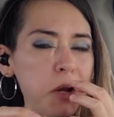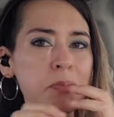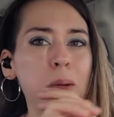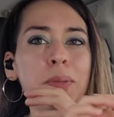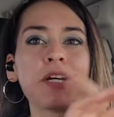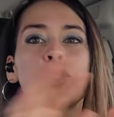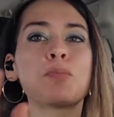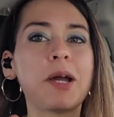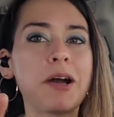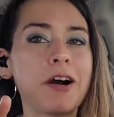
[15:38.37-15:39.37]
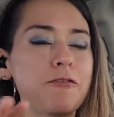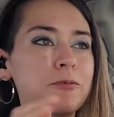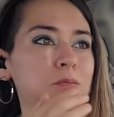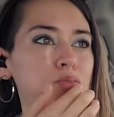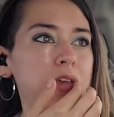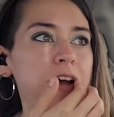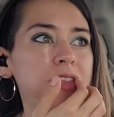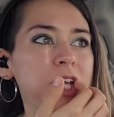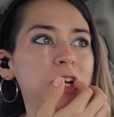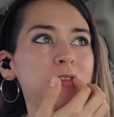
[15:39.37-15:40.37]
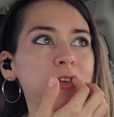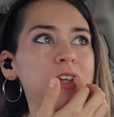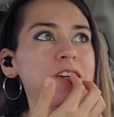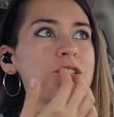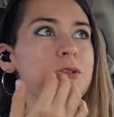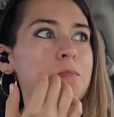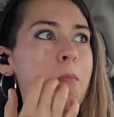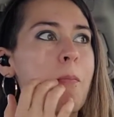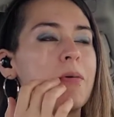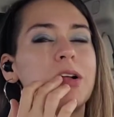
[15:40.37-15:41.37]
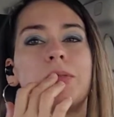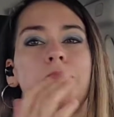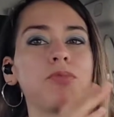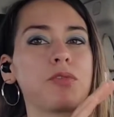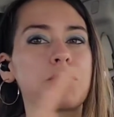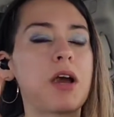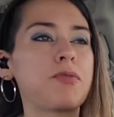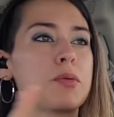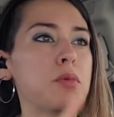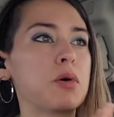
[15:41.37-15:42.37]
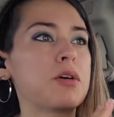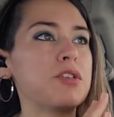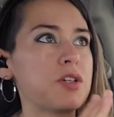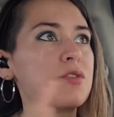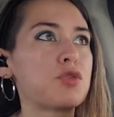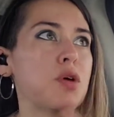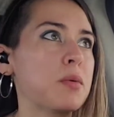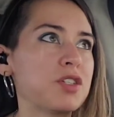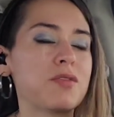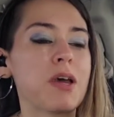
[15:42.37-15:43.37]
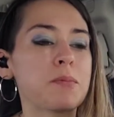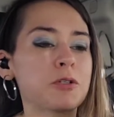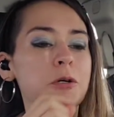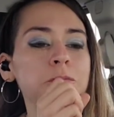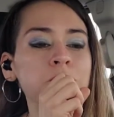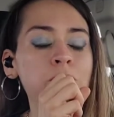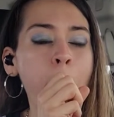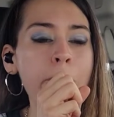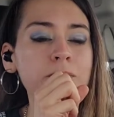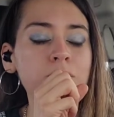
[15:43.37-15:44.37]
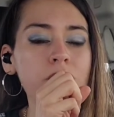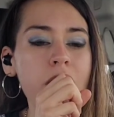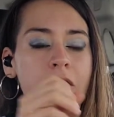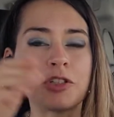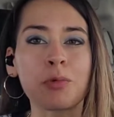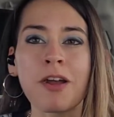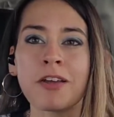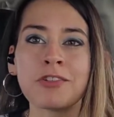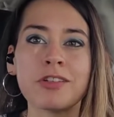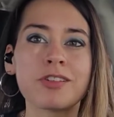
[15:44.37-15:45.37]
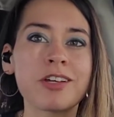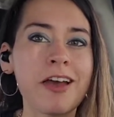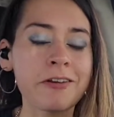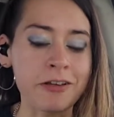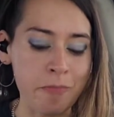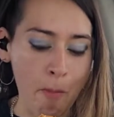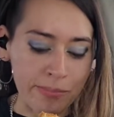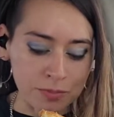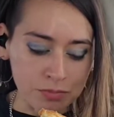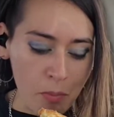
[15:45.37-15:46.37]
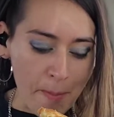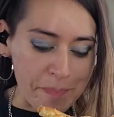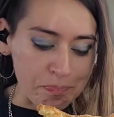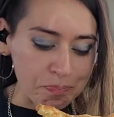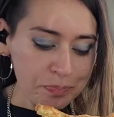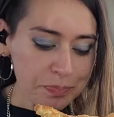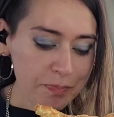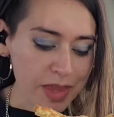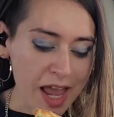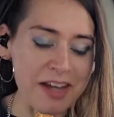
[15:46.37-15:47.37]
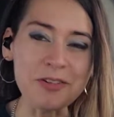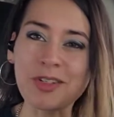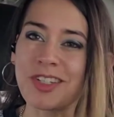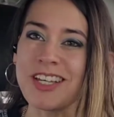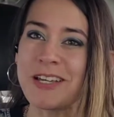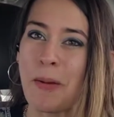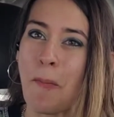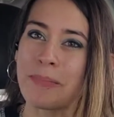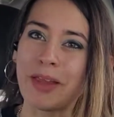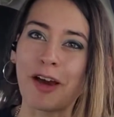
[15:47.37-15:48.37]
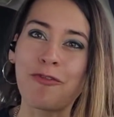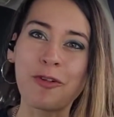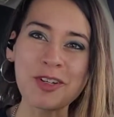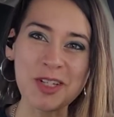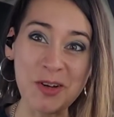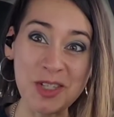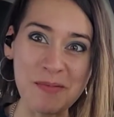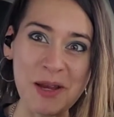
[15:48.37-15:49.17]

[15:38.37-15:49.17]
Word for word: the biggest payoff, I think, for this, throughout the more intense moments of the episode, is riding into this canyon, and you see, like, a force ghost